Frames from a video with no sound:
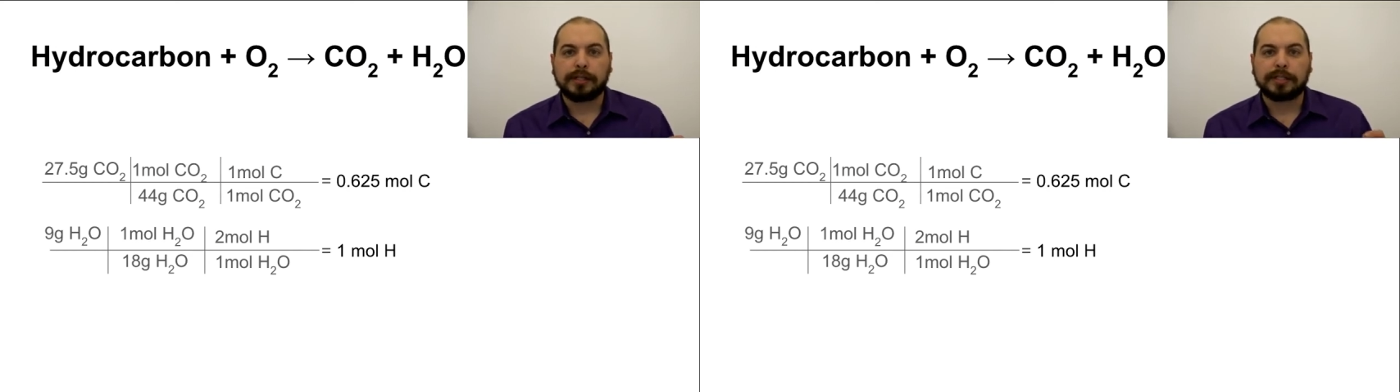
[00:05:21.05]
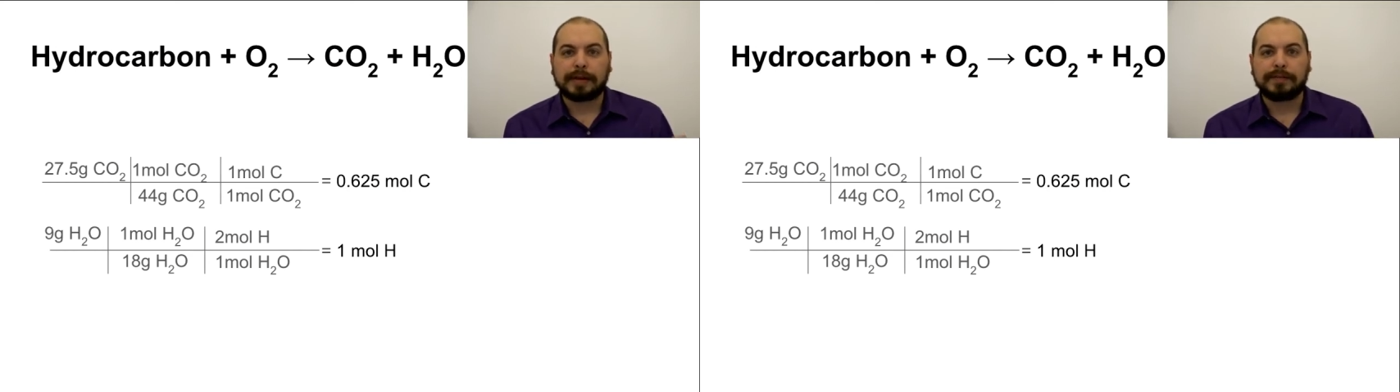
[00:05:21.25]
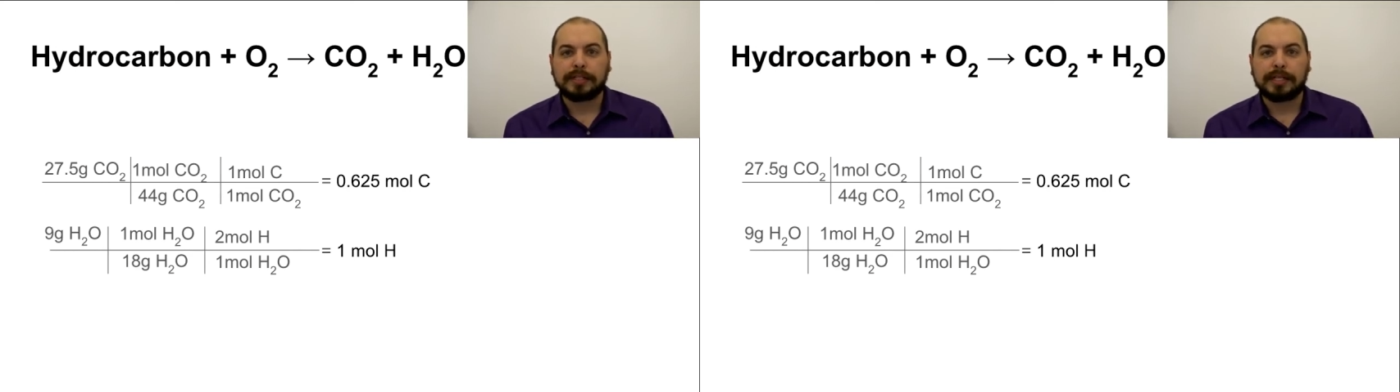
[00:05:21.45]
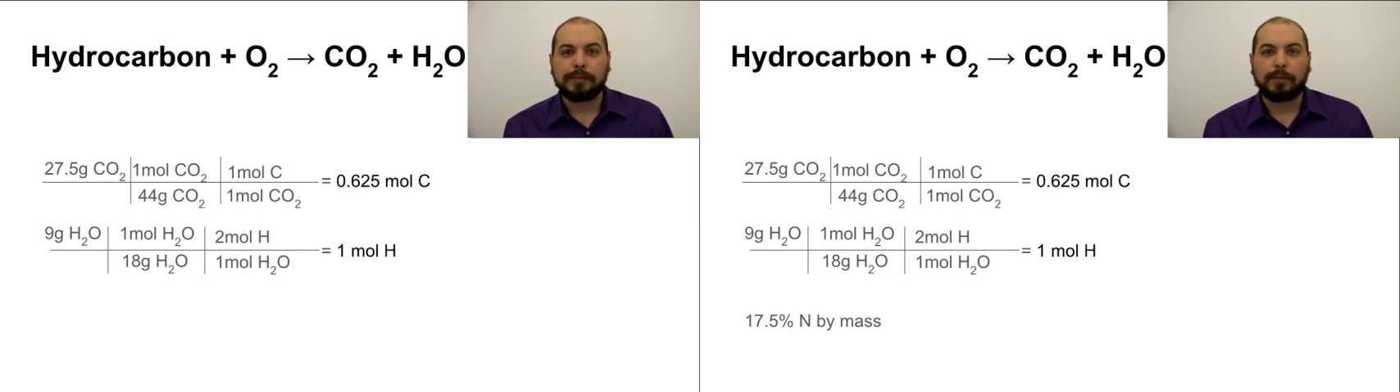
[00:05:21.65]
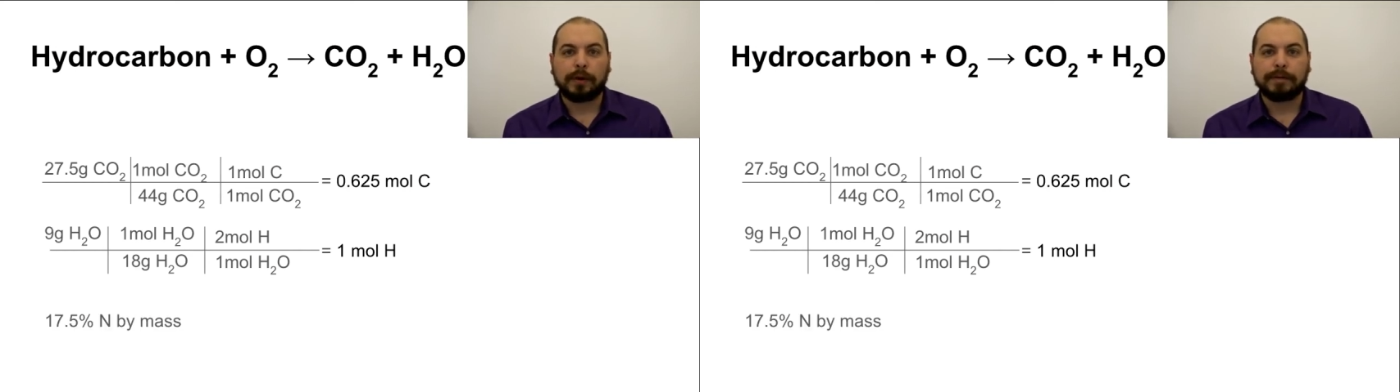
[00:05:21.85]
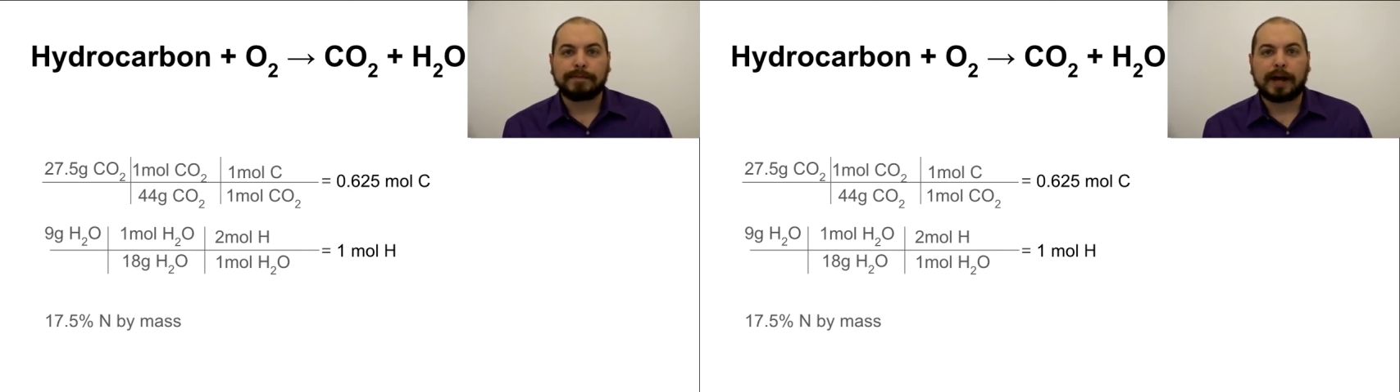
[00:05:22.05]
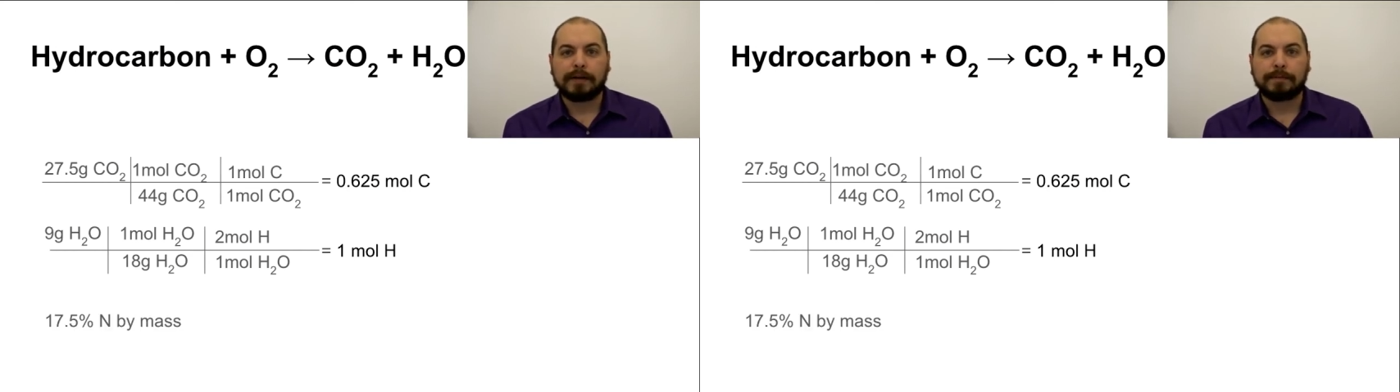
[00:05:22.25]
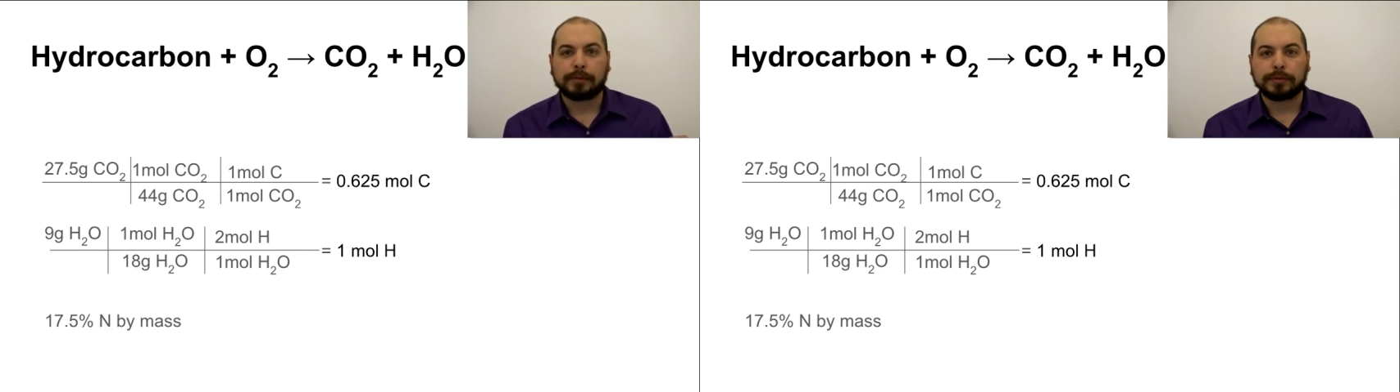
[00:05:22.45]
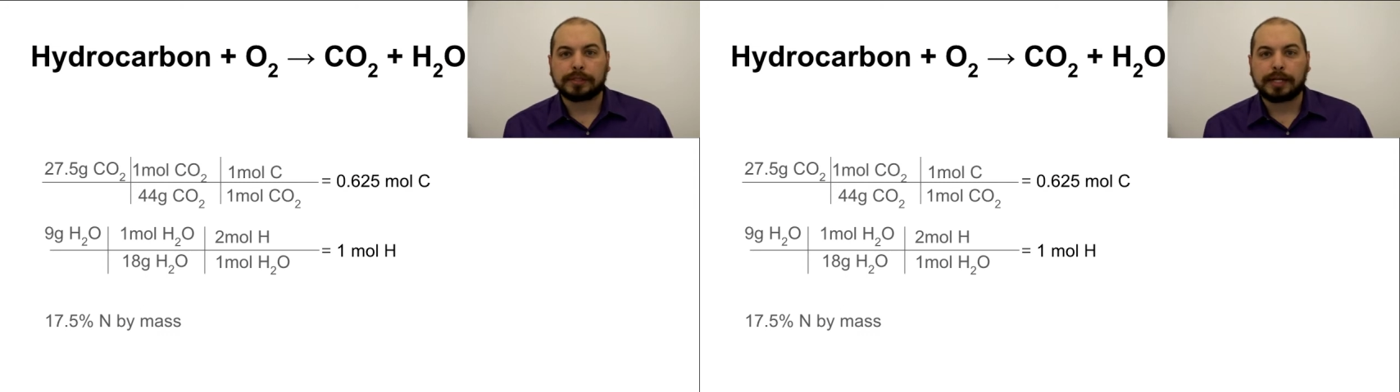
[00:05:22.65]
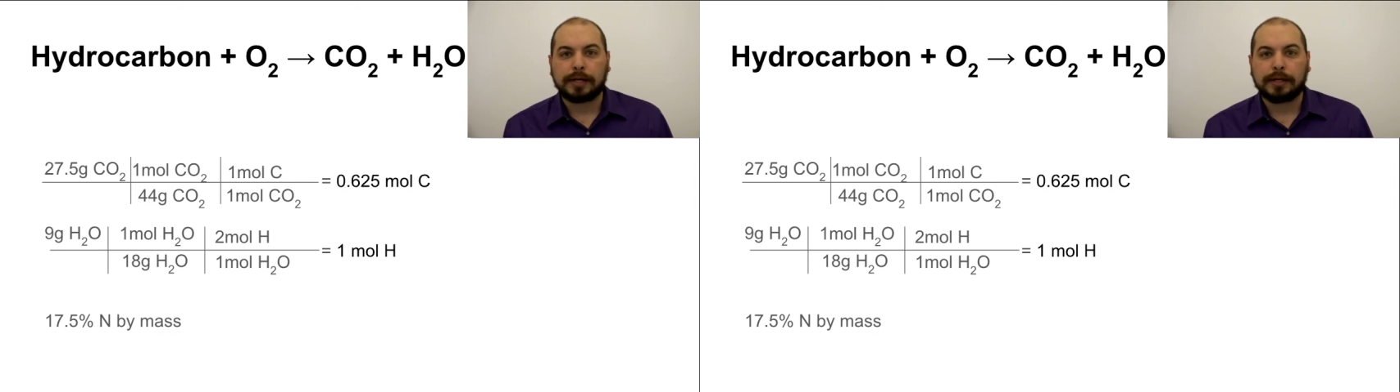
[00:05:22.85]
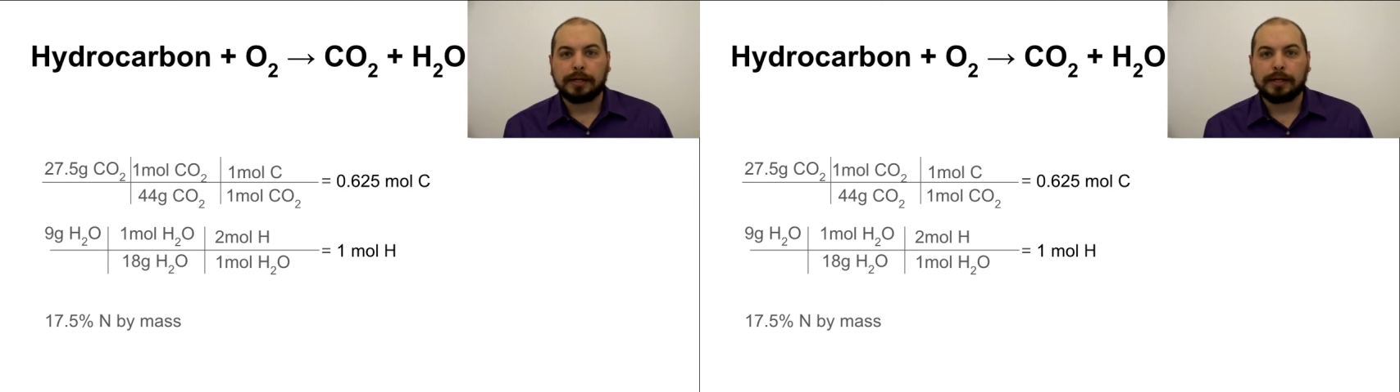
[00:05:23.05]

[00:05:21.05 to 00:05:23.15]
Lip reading: 17.5%